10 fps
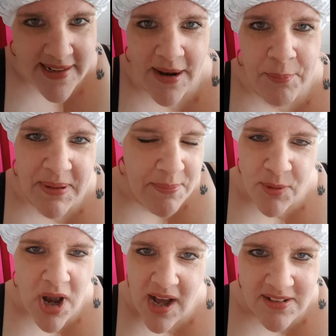Now,
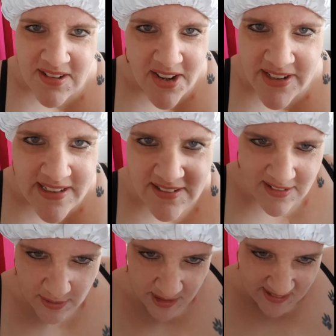people can't turn
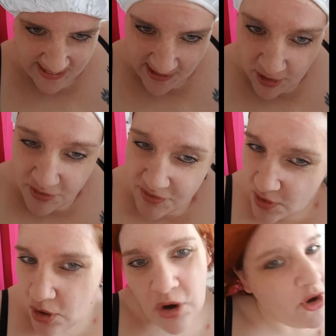into. I'm going to take it off.